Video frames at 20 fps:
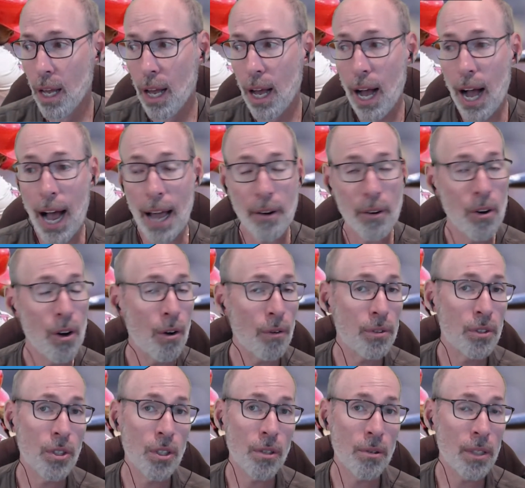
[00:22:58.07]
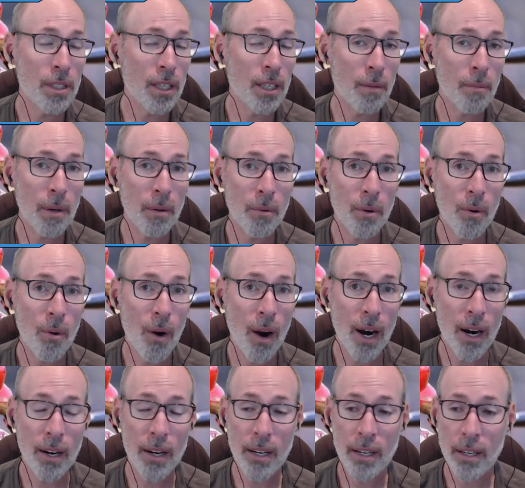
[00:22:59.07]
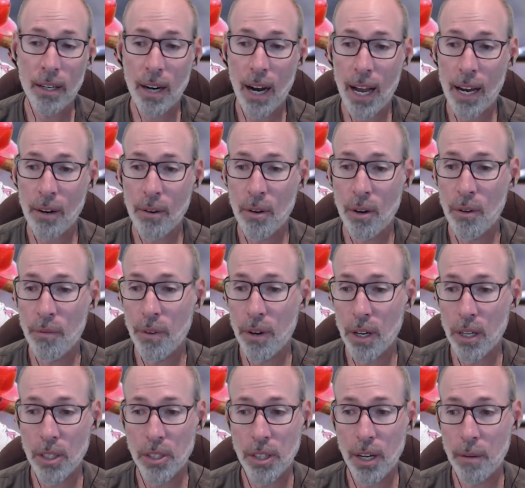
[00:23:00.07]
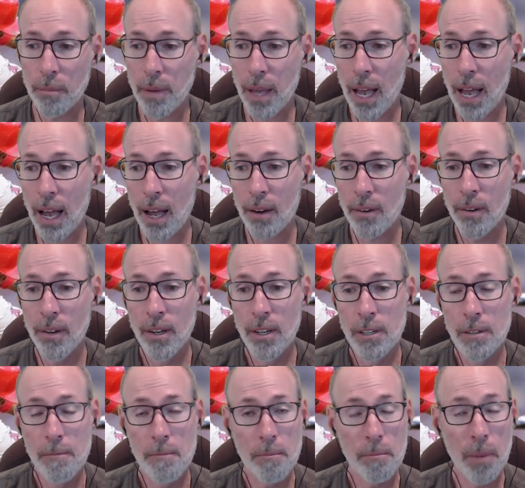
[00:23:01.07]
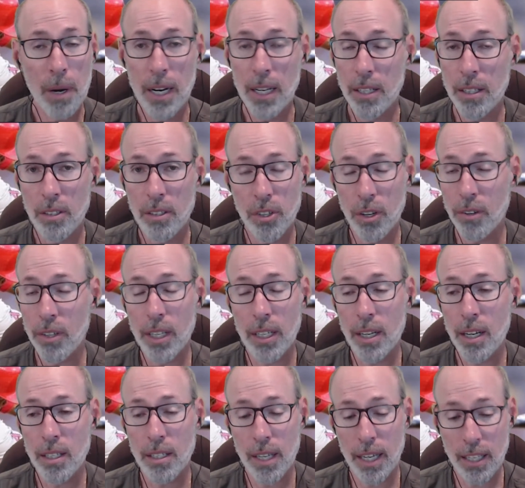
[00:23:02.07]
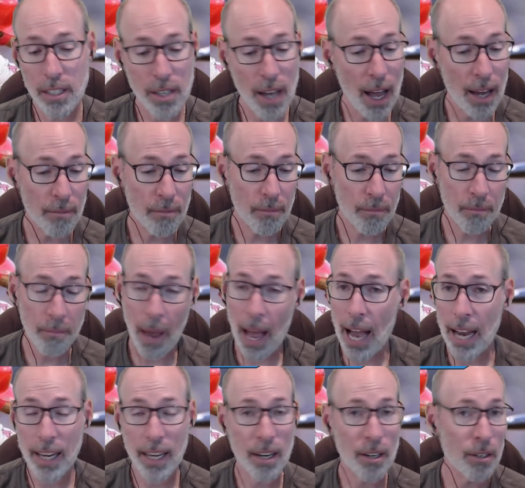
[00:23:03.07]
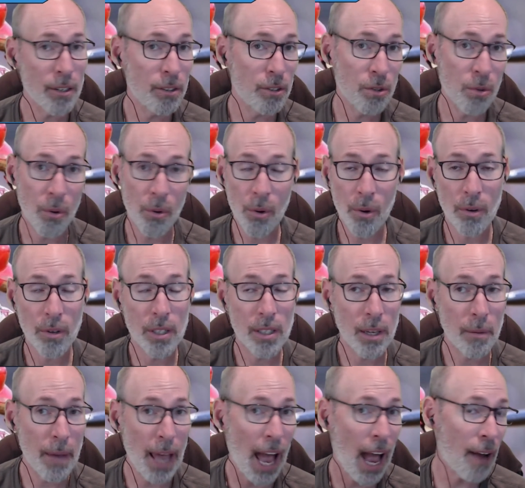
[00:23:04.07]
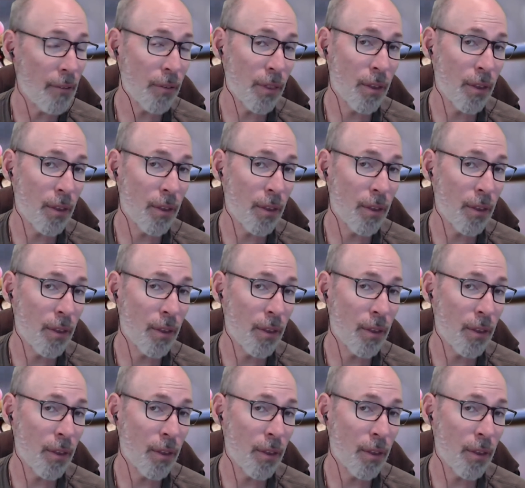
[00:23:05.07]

I don't know if surgery is going to be required here. I don't know if they're going to shut him down, but it certainly does. He's not back here in short order. It's going to be after the